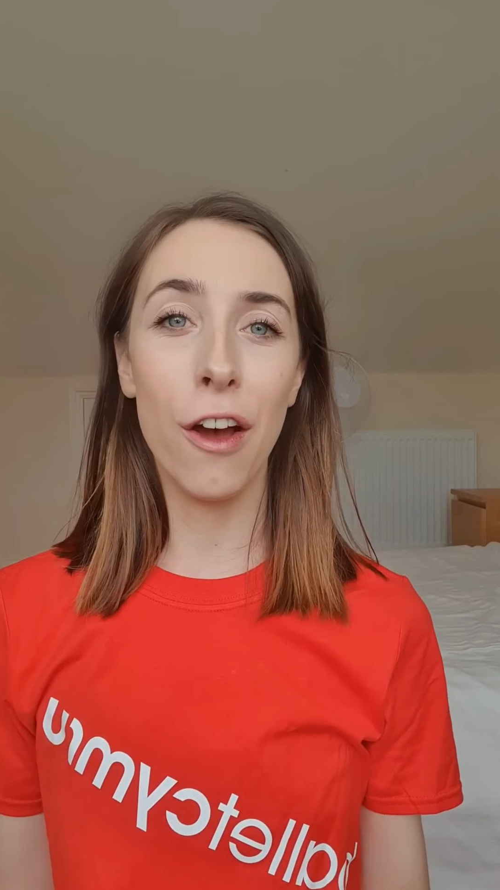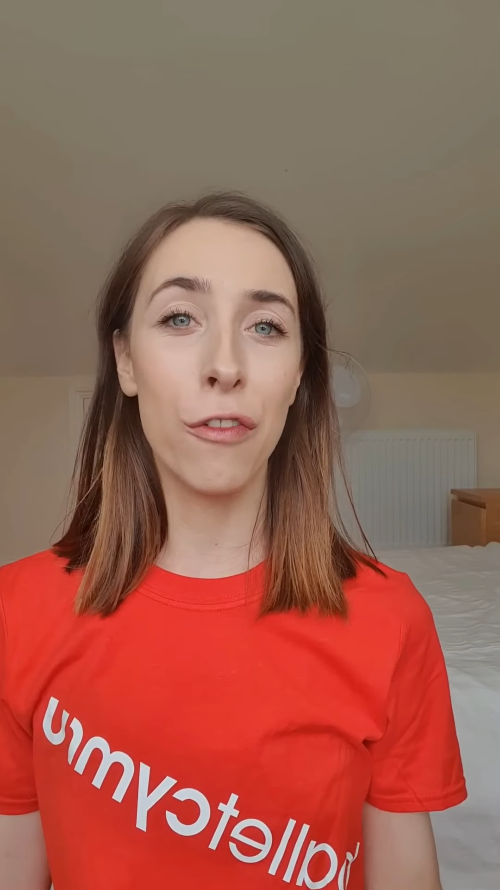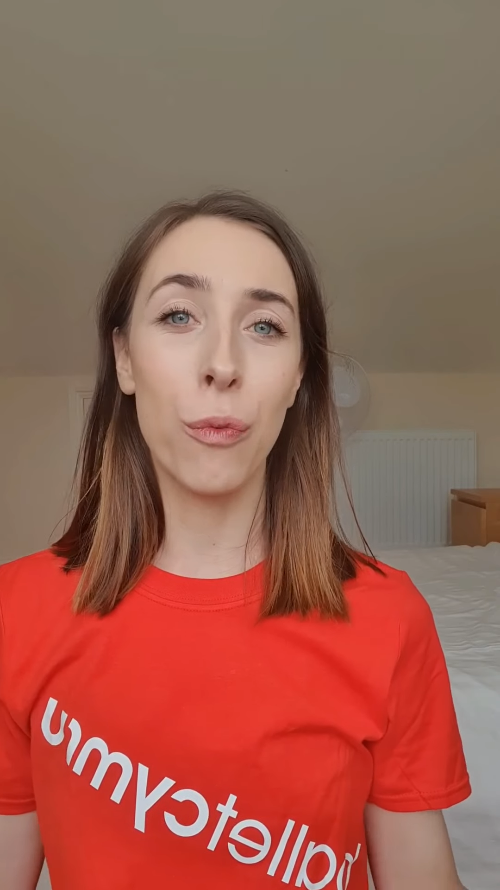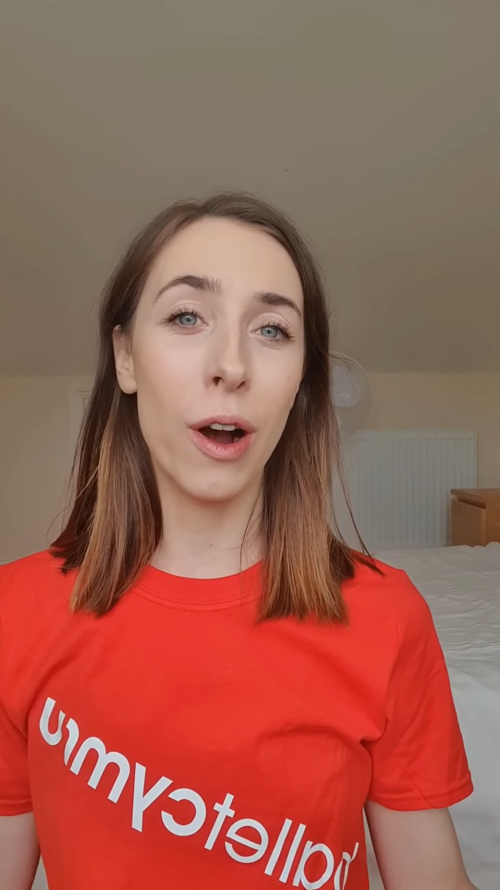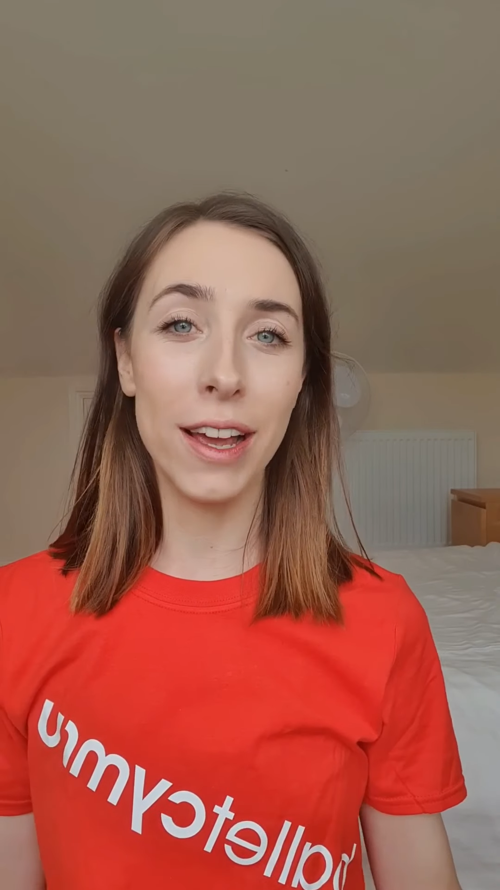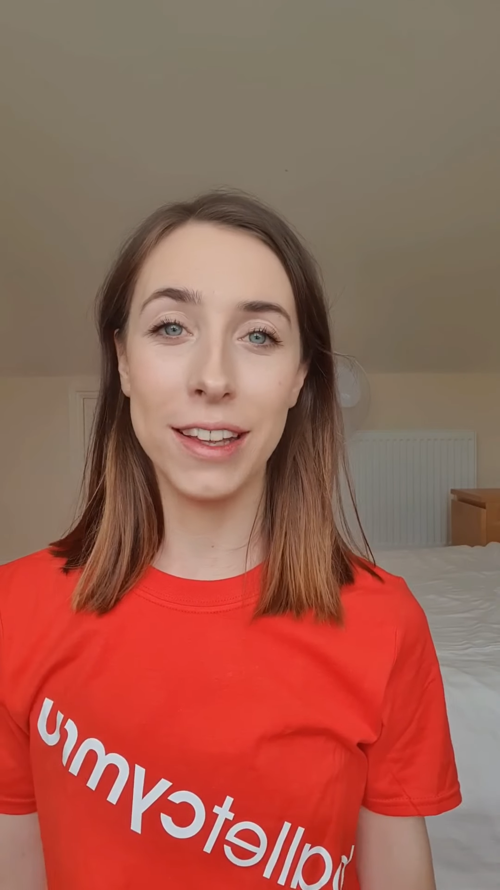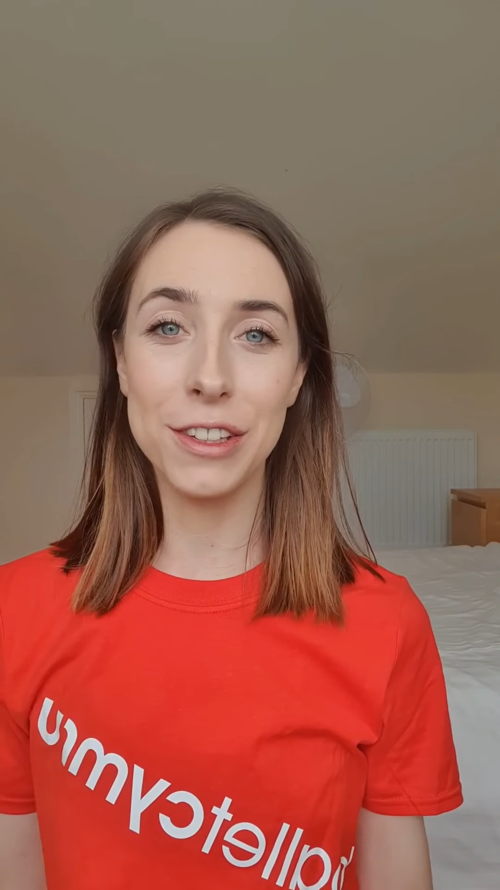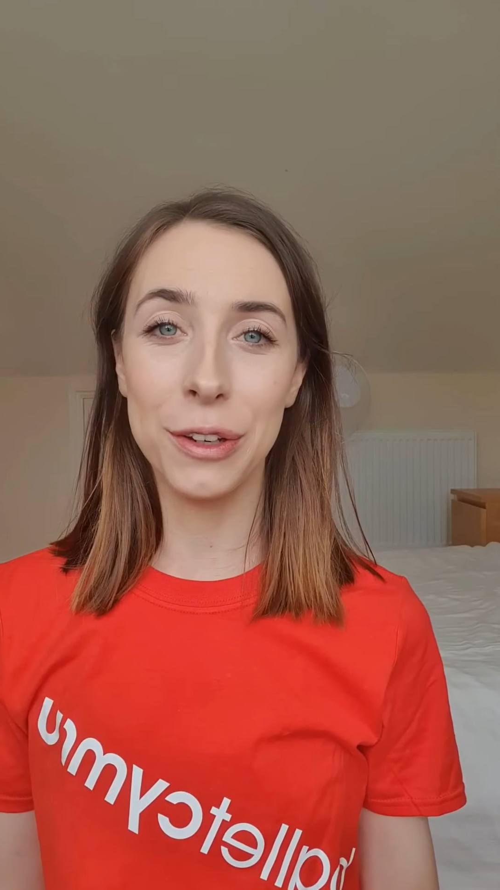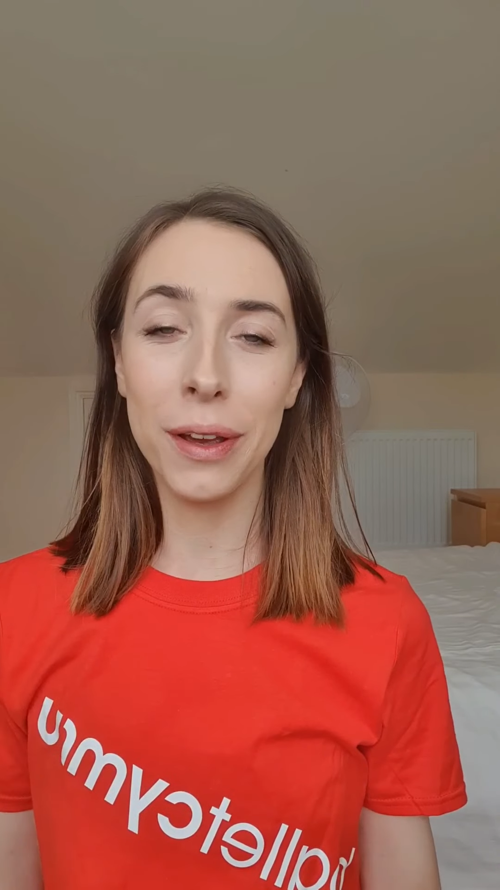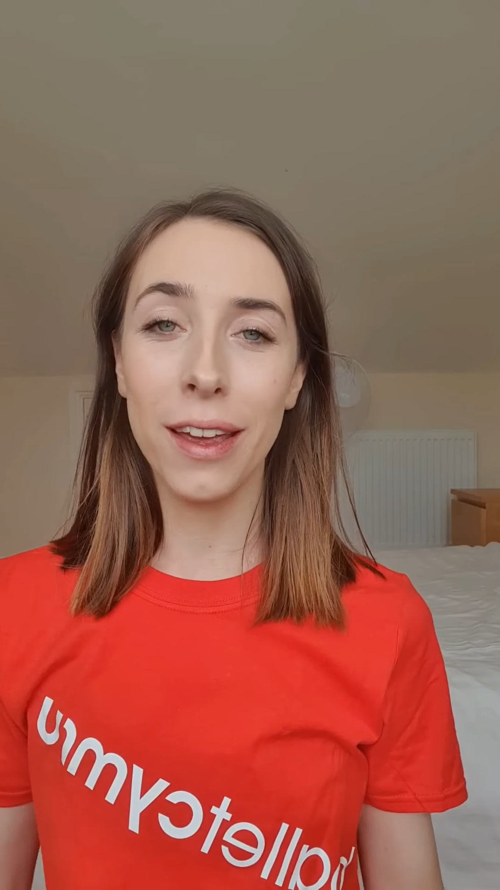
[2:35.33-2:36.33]
of why they
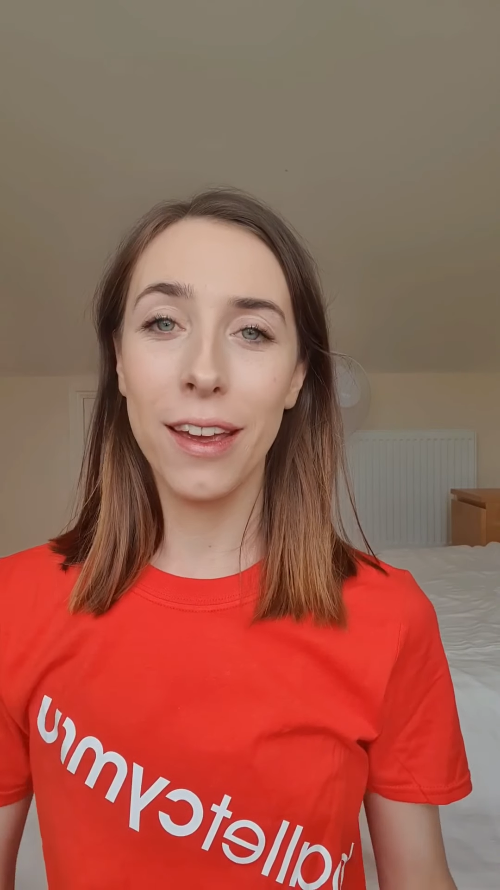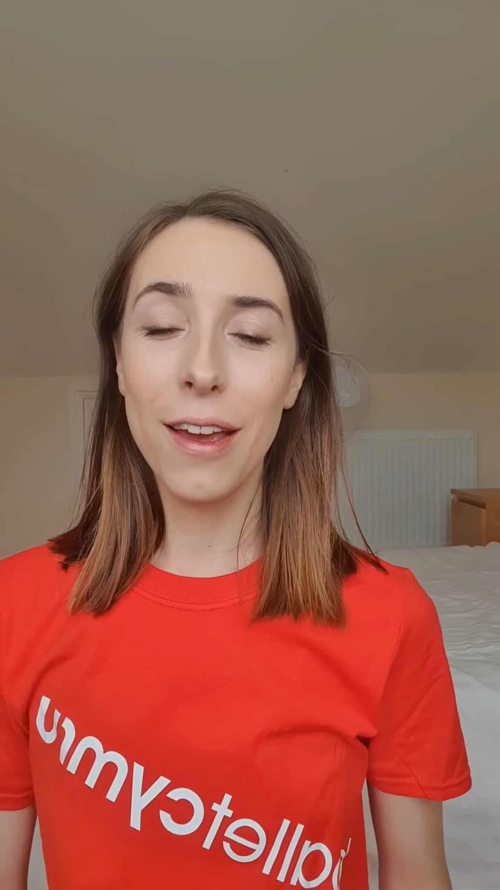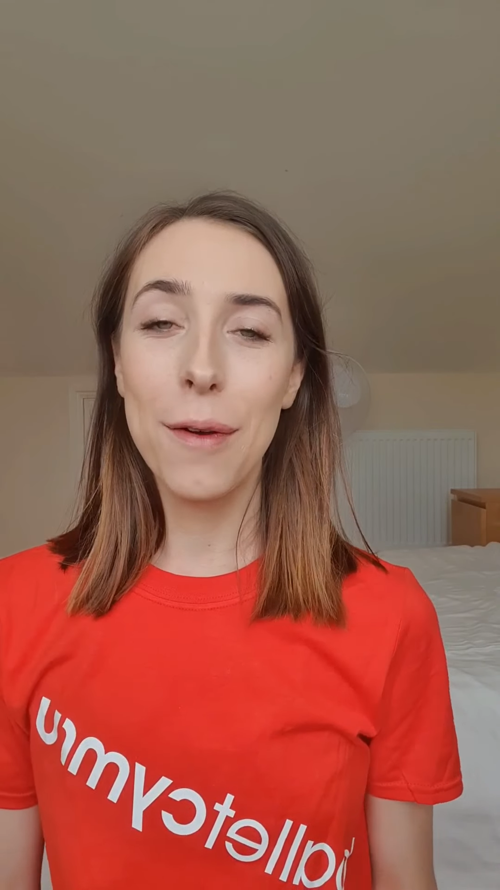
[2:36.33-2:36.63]
do it.